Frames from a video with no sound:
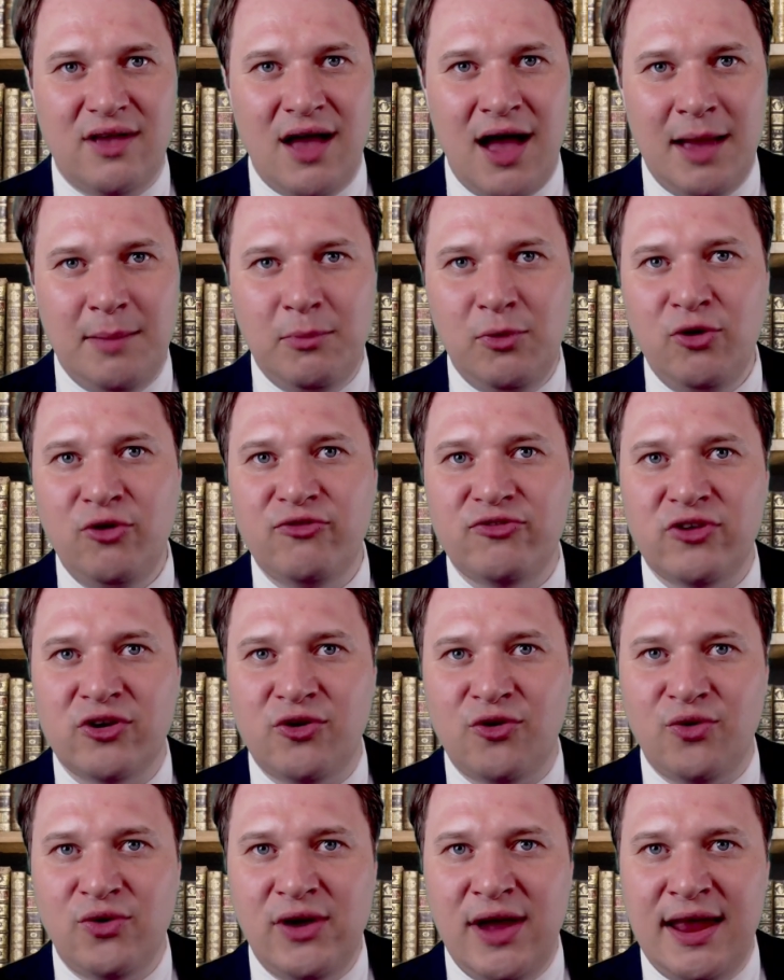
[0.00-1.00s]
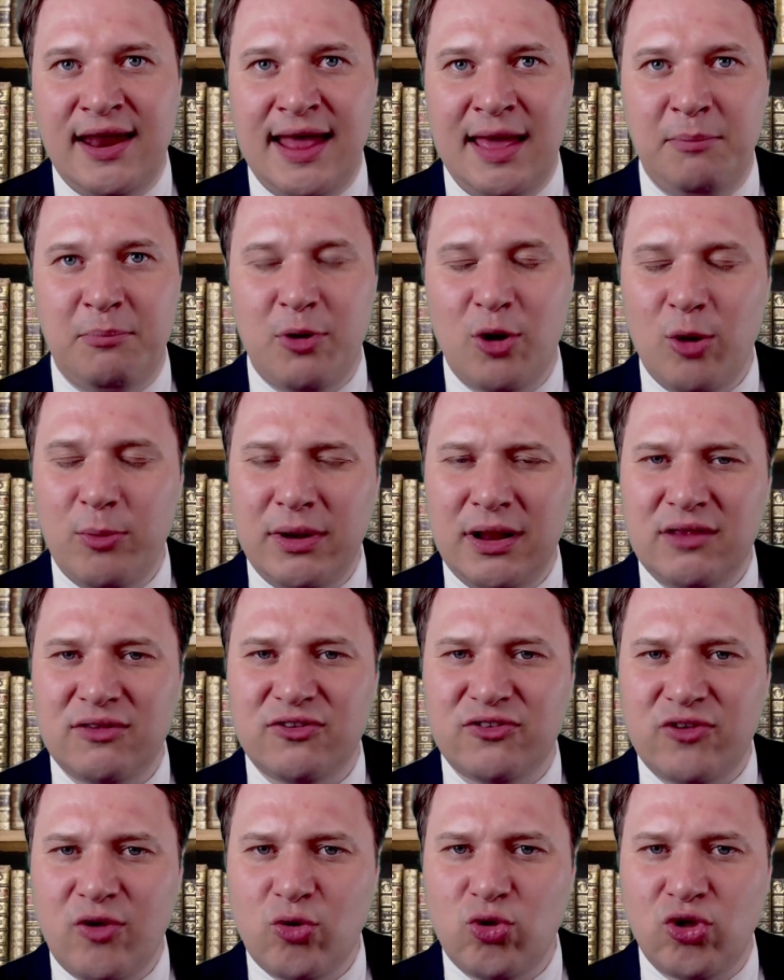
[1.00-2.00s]
I move to create a permanent
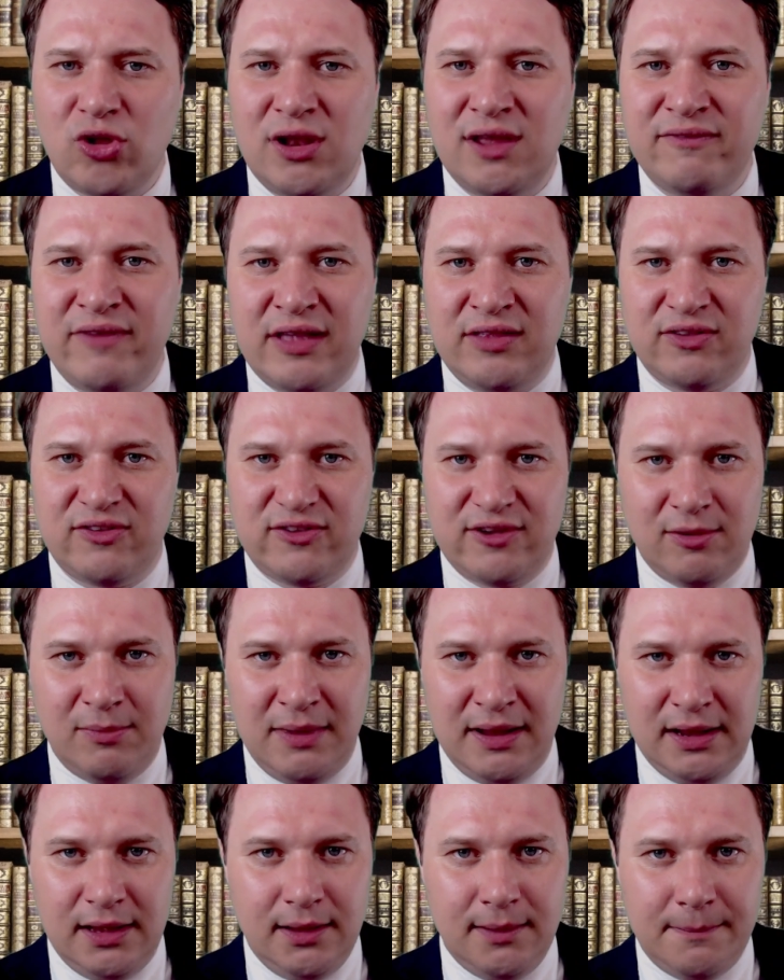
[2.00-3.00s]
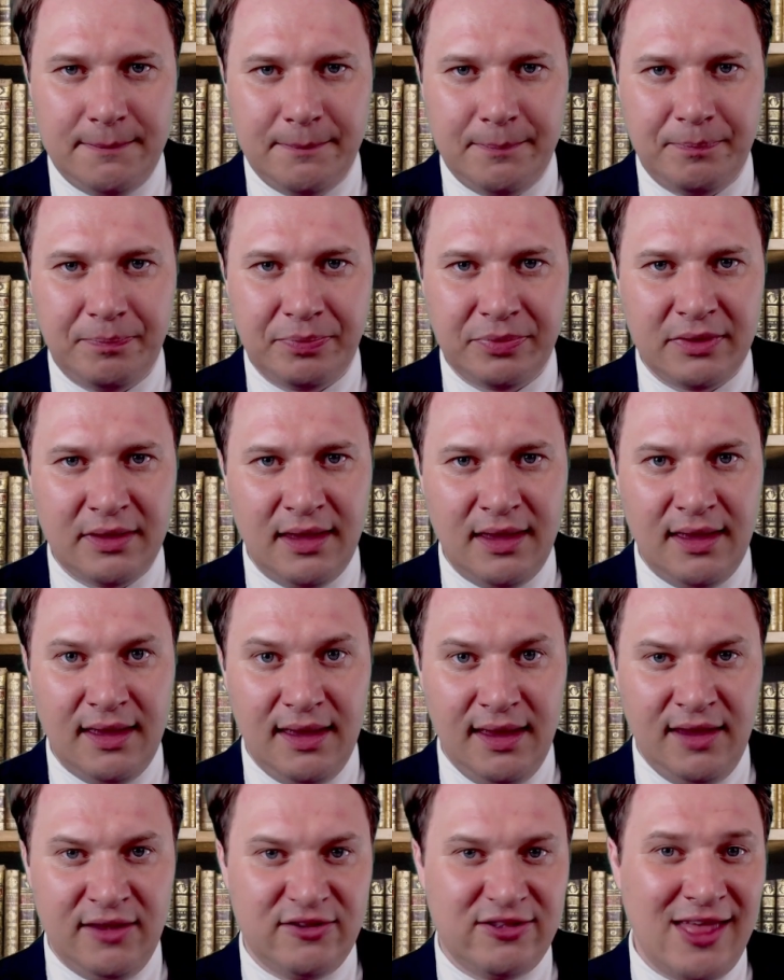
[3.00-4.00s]
social events committee.
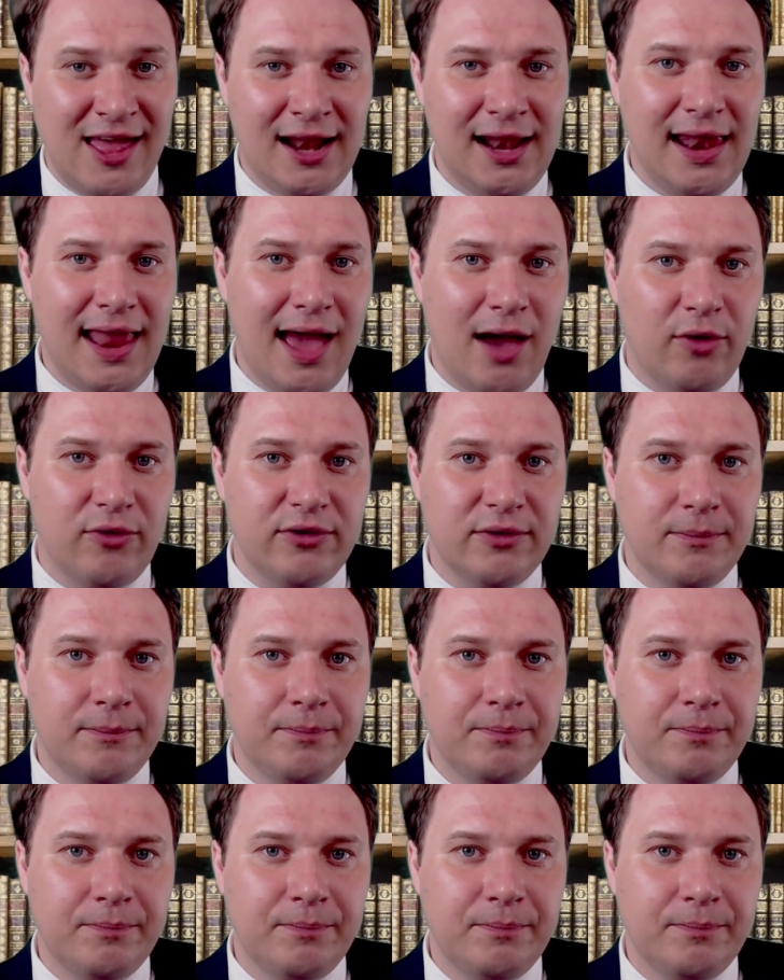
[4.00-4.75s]
Is that allowed?